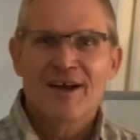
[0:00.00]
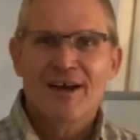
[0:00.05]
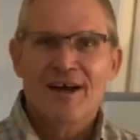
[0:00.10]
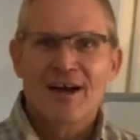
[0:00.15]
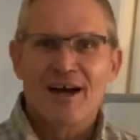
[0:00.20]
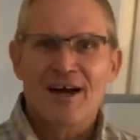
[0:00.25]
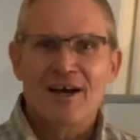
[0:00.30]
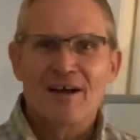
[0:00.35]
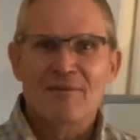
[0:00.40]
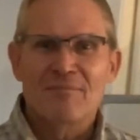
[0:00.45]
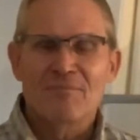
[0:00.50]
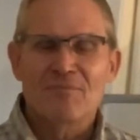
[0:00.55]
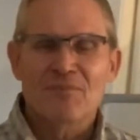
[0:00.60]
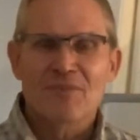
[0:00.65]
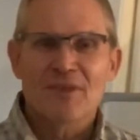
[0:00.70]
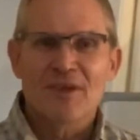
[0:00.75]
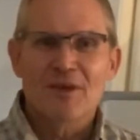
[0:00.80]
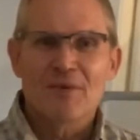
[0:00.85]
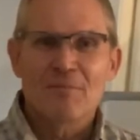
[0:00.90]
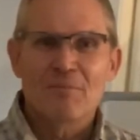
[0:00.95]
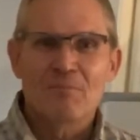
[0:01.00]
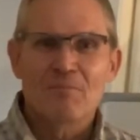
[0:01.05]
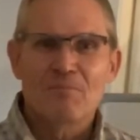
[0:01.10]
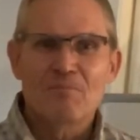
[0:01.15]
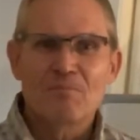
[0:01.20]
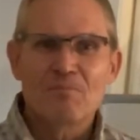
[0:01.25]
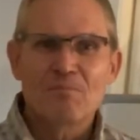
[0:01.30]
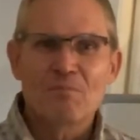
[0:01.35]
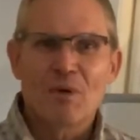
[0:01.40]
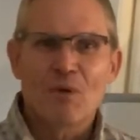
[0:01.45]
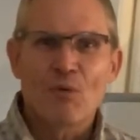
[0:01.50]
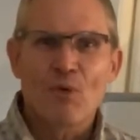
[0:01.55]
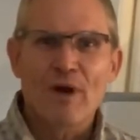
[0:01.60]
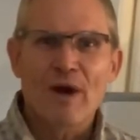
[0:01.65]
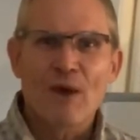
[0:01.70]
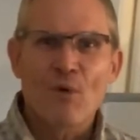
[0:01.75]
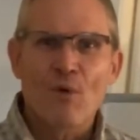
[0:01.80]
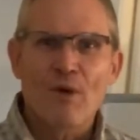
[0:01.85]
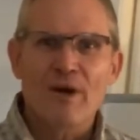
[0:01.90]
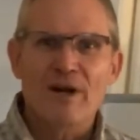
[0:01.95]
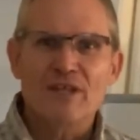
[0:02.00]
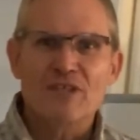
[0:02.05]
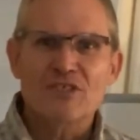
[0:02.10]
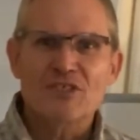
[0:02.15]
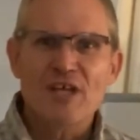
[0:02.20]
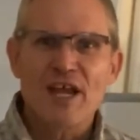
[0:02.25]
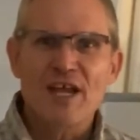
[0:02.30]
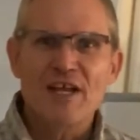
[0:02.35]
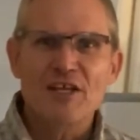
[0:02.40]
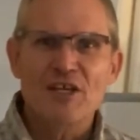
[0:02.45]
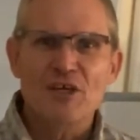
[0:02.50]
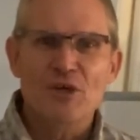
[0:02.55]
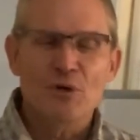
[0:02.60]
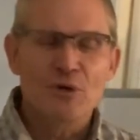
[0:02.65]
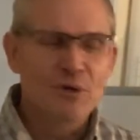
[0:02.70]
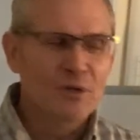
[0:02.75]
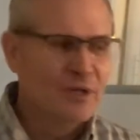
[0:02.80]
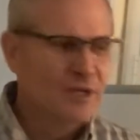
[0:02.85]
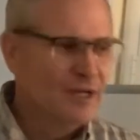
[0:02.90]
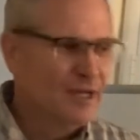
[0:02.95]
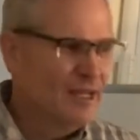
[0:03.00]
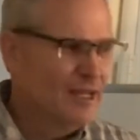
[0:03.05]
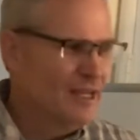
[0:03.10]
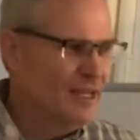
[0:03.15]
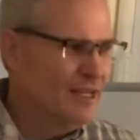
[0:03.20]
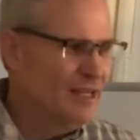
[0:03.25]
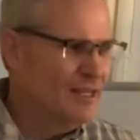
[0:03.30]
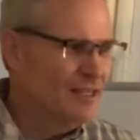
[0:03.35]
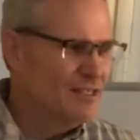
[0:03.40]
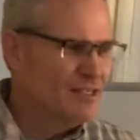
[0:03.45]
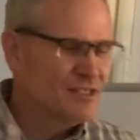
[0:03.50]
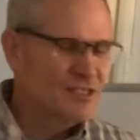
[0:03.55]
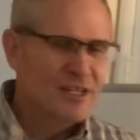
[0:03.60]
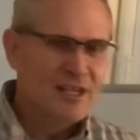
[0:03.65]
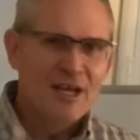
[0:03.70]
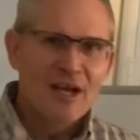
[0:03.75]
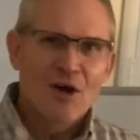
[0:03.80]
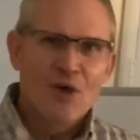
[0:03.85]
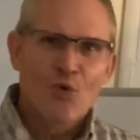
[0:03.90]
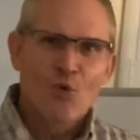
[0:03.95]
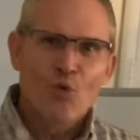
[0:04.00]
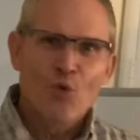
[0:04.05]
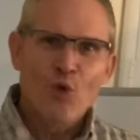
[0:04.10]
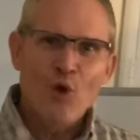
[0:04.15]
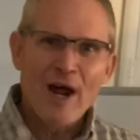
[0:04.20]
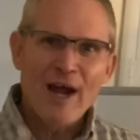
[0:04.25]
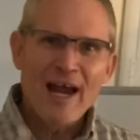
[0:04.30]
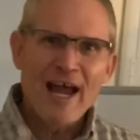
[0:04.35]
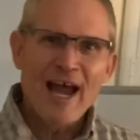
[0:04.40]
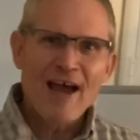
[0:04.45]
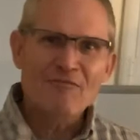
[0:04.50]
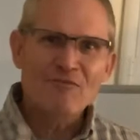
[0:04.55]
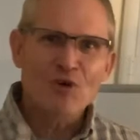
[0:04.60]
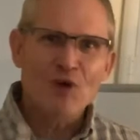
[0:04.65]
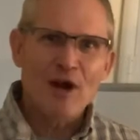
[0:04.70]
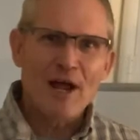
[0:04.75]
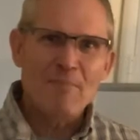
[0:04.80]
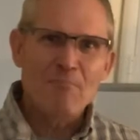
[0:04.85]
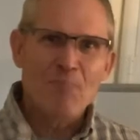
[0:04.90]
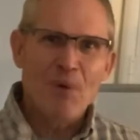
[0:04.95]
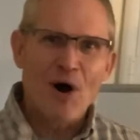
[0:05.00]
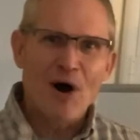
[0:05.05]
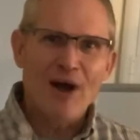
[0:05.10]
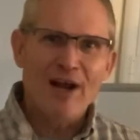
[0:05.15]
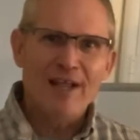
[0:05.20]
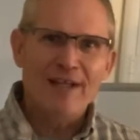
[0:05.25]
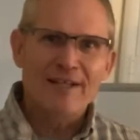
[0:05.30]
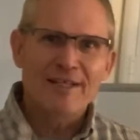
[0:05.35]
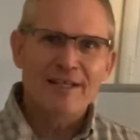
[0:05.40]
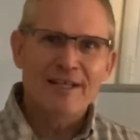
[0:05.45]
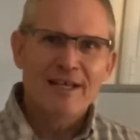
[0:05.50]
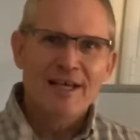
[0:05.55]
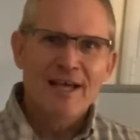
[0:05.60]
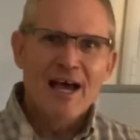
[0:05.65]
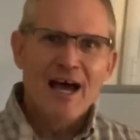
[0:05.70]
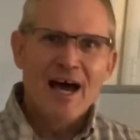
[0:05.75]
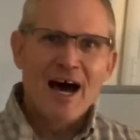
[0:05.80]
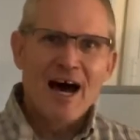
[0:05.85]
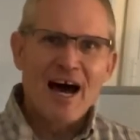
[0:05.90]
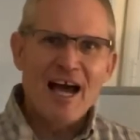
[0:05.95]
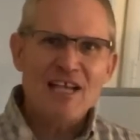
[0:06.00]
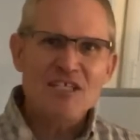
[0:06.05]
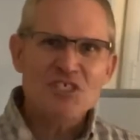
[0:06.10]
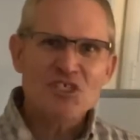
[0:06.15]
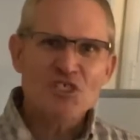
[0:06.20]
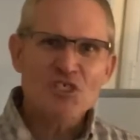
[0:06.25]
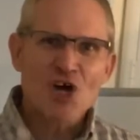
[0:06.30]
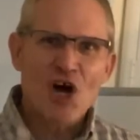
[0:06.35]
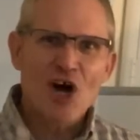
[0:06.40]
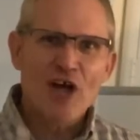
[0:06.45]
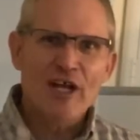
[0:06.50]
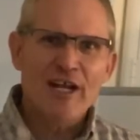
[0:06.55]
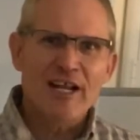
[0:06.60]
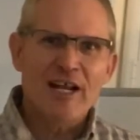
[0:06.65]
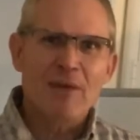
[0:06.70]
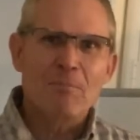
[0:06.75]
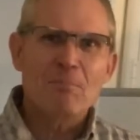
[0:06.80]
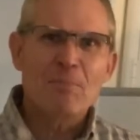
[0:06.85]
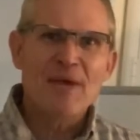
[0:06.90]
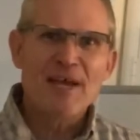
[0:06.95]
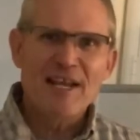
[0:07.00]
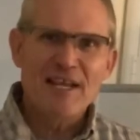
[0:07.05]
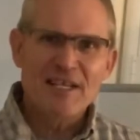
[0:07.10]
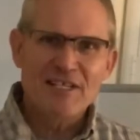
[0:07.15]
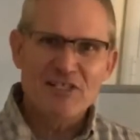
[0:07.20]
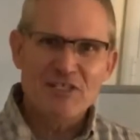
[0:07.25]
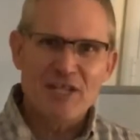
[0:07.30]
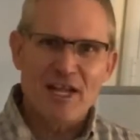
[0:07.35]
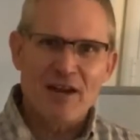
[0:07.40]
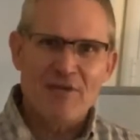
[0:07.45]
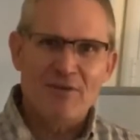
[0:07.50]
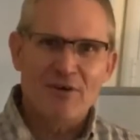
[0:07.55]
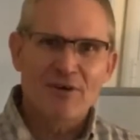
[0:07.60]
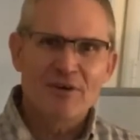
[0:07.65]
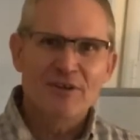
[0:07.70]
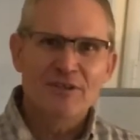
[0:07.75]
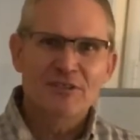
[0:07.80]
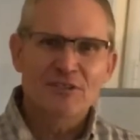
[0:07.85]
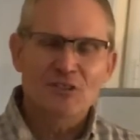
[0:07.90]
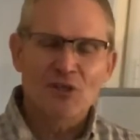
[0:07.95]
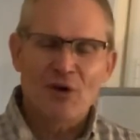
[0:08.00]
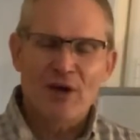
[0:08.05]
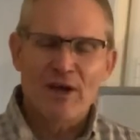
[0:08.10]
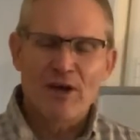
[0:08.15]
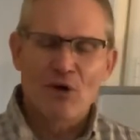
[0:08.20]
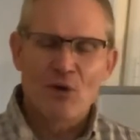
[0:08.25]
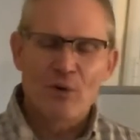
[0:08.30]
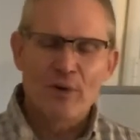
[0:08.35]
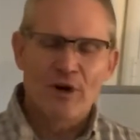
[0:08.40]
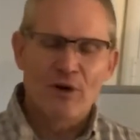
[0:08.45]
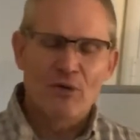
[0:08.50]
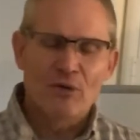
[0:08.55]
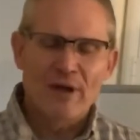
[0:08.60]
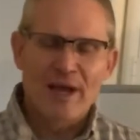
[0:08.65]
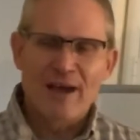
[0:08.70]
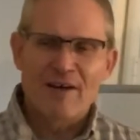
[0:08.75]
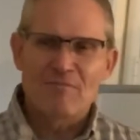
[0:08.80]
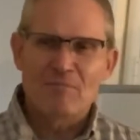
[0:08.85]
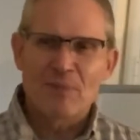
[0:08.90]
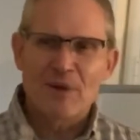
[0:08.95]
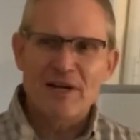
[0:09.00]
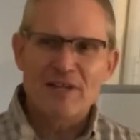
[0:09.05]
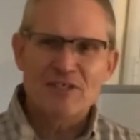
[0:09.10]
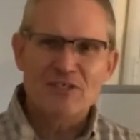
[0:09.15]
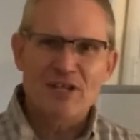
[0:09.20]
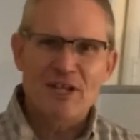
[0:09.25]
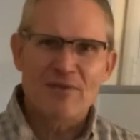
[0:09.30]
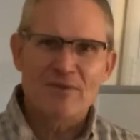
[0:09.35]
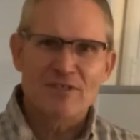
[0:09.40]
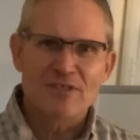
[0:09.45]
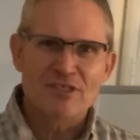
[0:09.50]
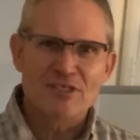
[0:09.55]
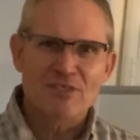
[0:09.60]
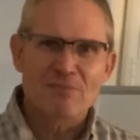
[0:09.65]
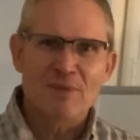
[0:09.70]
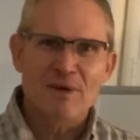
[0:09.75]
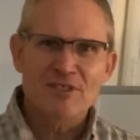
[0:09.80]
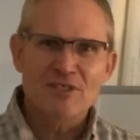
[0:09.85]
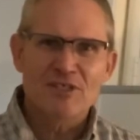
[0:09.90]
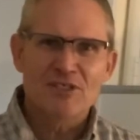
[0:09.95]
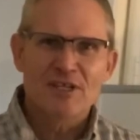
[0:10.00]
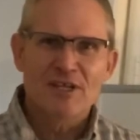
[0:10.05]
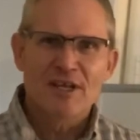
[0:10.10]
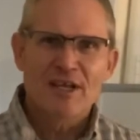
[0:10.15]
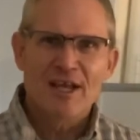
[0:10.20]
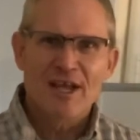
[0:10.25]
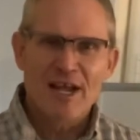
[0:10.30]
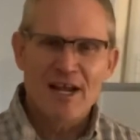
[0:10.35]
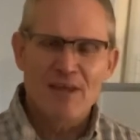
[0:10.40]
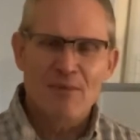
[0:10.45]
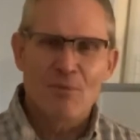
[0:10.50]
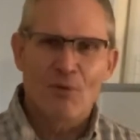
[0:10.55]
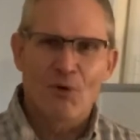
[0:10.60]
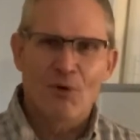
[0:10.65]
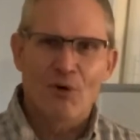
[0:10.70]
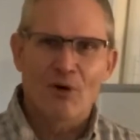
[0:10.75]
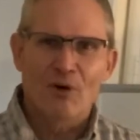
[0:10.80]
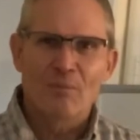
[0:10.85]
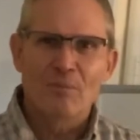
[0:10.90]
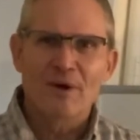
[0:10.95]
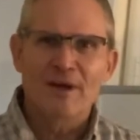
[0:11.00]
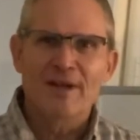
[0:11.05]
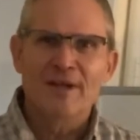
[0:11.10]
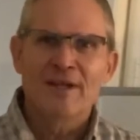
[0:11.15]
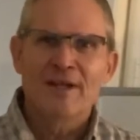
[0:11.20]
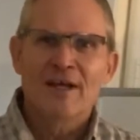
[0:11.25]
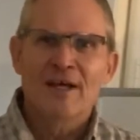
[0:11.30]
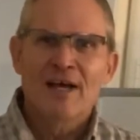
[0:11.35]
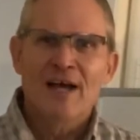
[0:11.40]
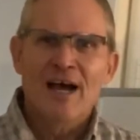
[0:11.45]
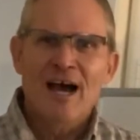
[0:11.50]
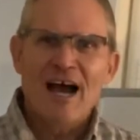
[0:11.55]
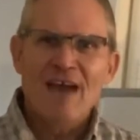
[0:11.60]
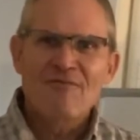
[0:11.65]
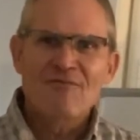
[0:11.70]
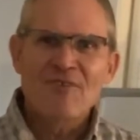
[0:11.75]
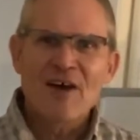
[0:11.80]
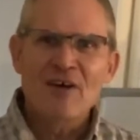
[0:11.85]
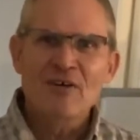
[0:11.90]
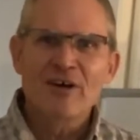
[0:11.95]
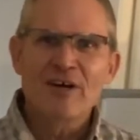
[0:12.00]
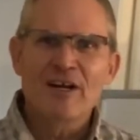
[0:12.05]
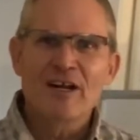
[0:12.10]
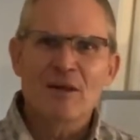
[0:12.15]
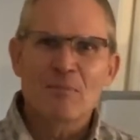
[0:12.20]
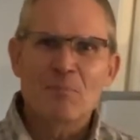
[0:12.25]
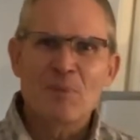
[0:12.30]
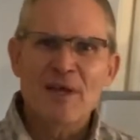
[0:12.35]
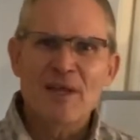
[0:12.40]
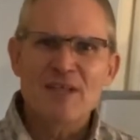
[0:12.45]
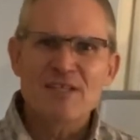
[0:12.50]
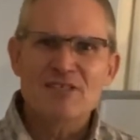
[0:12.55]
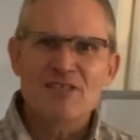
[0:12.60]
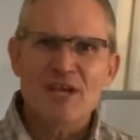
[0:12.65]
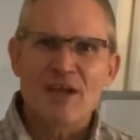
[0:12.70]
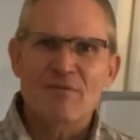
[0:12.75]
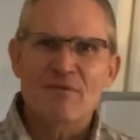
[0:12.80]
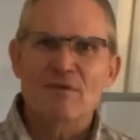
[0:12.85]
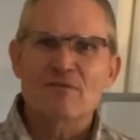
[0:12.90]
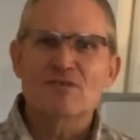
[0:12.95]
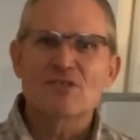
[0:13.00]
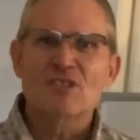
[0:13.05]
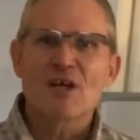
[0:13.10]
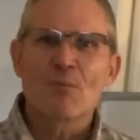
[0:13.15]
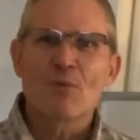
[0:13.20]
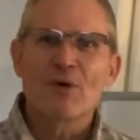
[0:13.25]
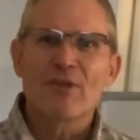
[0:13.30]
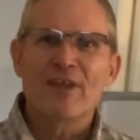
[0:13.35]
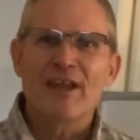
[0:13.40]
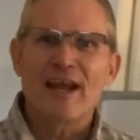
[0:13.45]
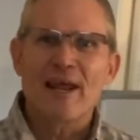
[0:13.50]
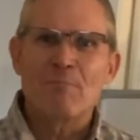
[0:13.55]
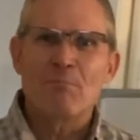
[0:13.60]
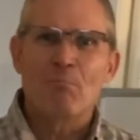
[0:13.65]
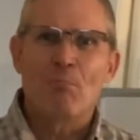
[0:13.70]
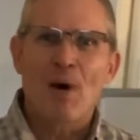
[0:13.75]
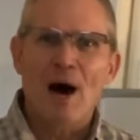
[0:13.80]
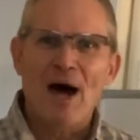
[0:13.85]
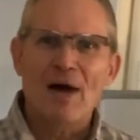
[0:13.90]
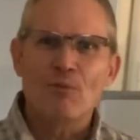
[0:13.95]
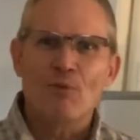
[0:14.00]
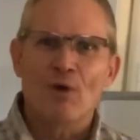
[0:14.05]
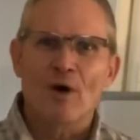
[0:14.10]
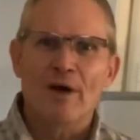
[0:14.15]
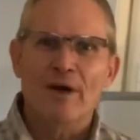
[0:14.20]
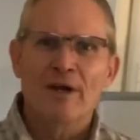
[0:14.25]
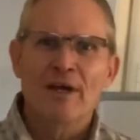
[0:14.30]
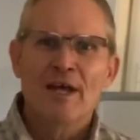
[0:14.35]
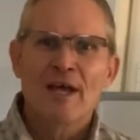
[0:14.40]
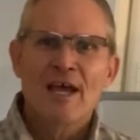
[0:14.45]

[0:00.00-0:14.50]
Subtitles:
But what I wanted to say to you is right after I bought it, I saw it in a penny saver. So I know we don't have penny savers as much anymore, but I found it in a penny saver, someone that had bought one